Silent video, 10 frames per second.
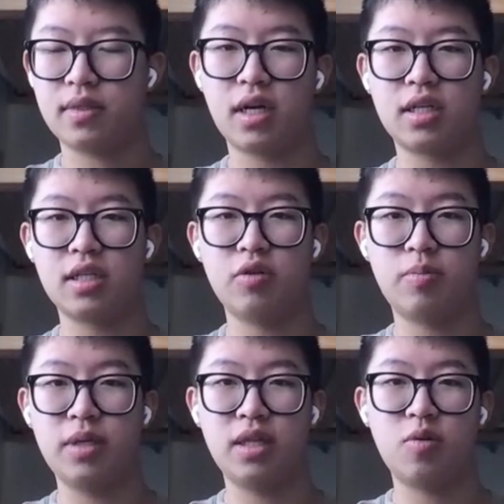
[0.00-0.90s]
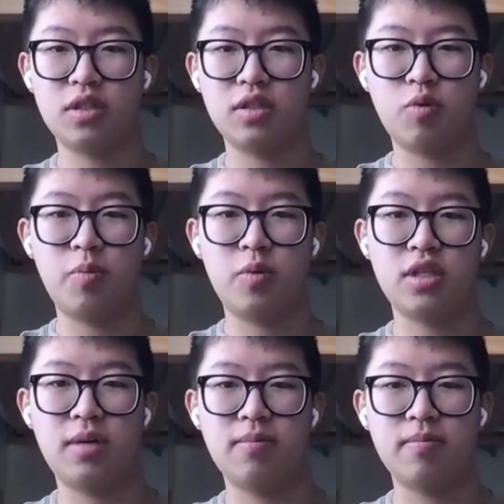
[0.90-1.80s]
sorry, could you repeat the question one more
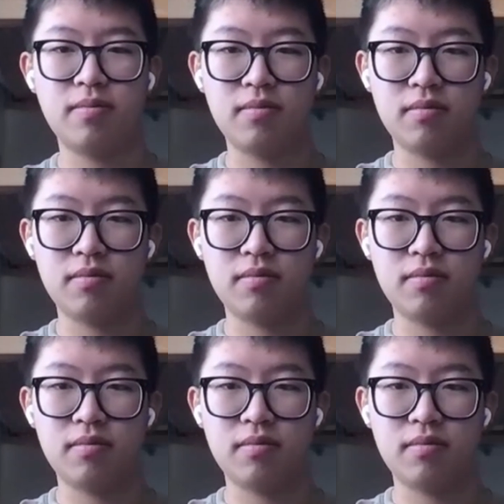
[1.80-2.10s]
time?